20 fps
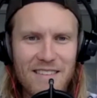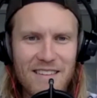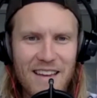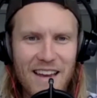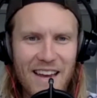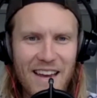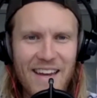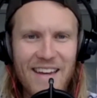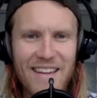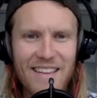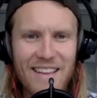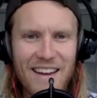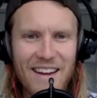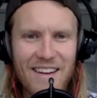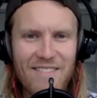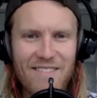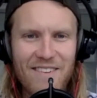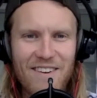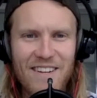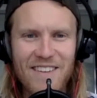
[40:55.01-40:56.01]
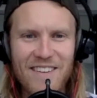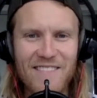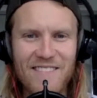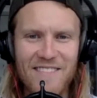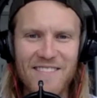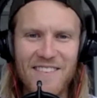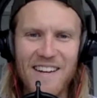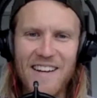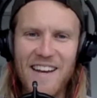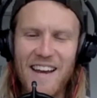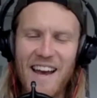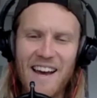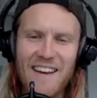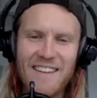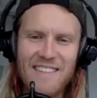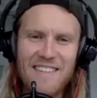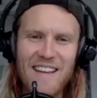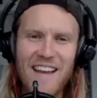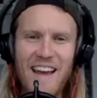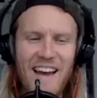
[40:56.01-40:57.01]
Hey, like
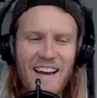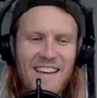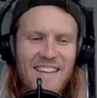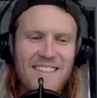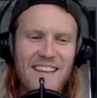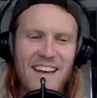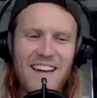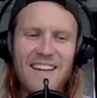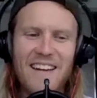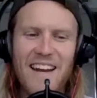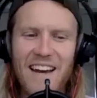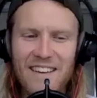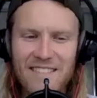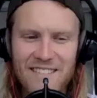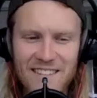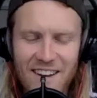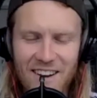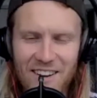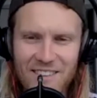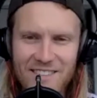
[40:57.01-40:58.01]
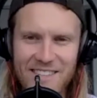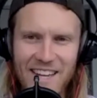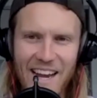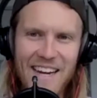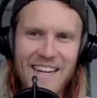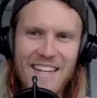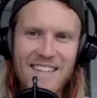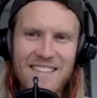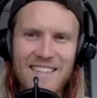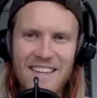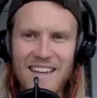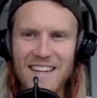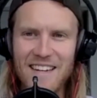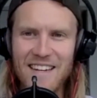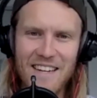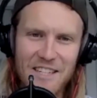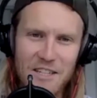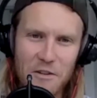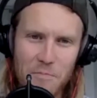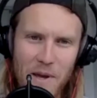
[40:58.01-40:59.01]
how's that? How's the whole dating
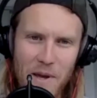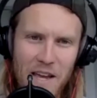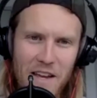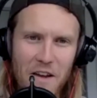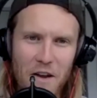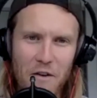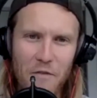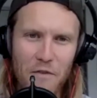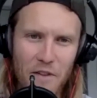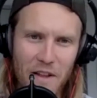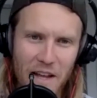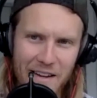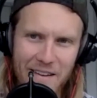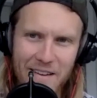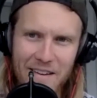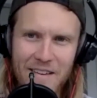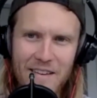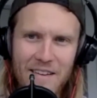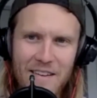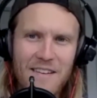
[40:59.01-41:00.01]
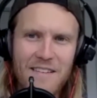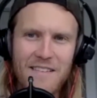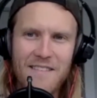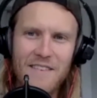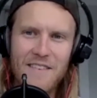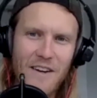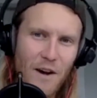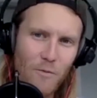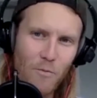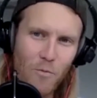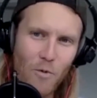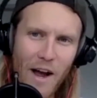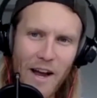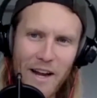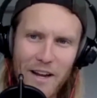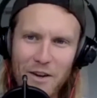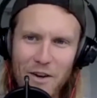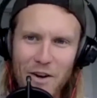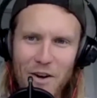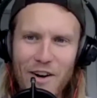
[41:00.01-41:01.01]
scene in Japan go for like a
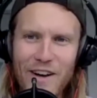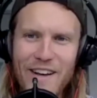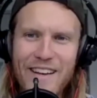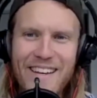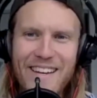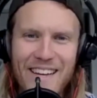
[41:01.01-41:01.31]
white girl?